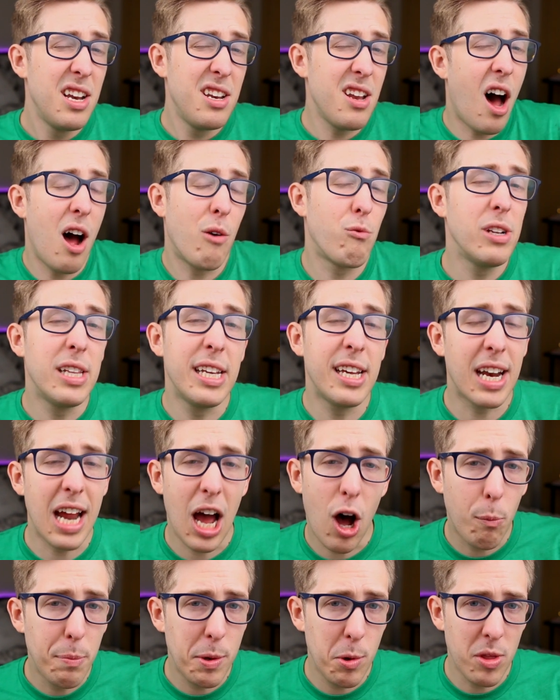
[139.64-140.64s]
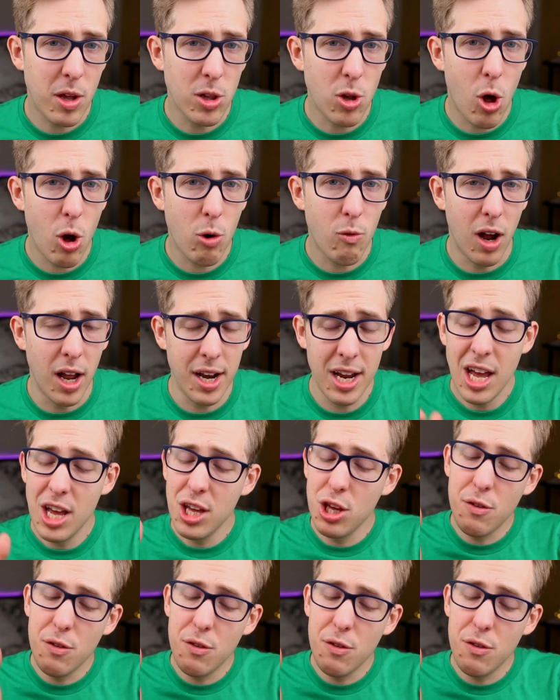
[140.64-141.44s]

not really gonna help you in the long run.